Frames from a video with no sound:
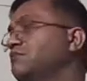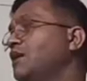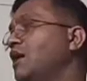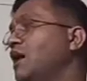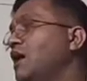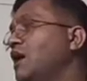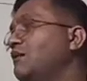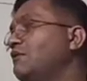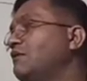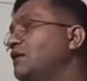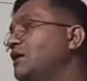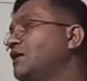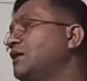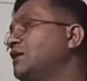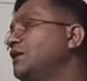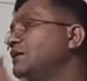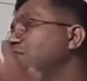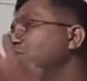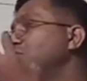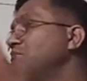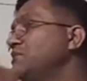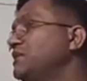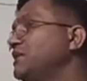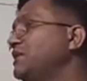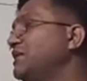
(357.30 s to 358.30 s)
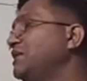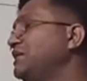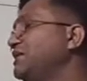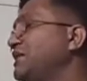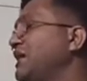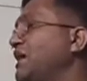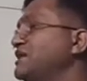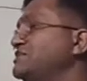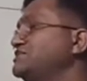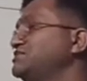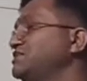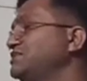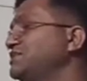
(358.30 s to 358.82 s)
hour, minute,
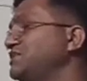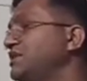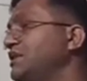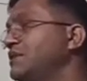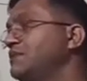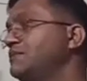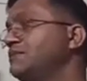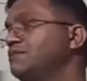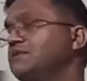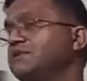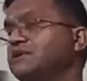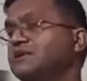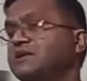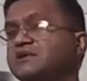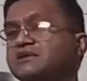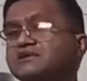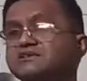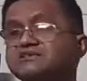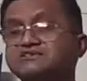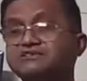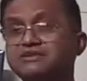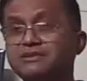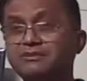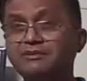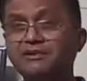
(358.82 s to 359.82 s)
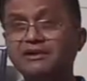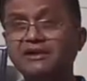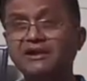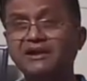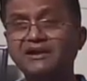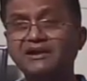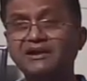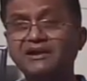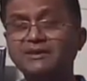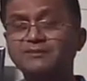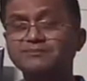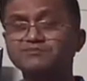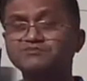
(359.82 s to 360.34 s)
etc.
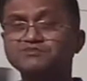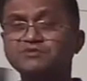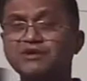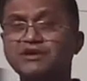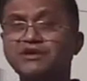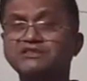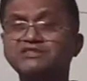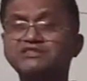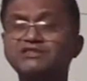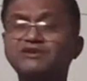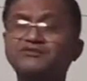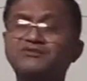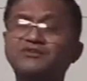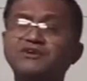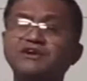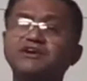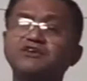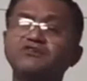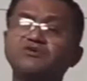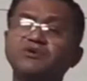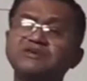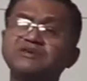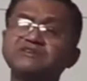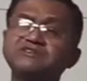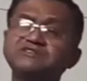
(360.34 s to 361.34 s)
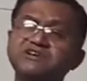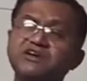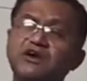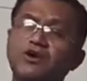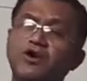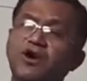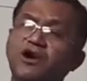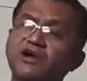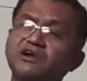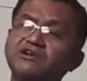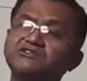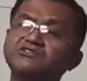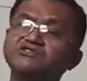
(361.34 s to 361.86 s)
Similarly, the frequency
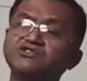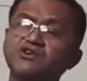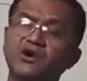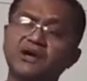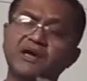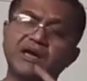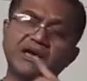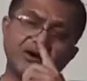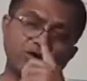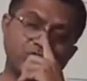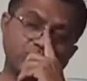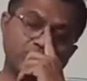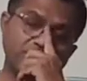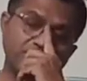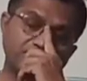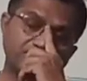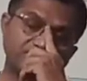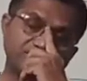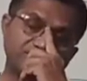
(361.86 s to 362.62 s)
also have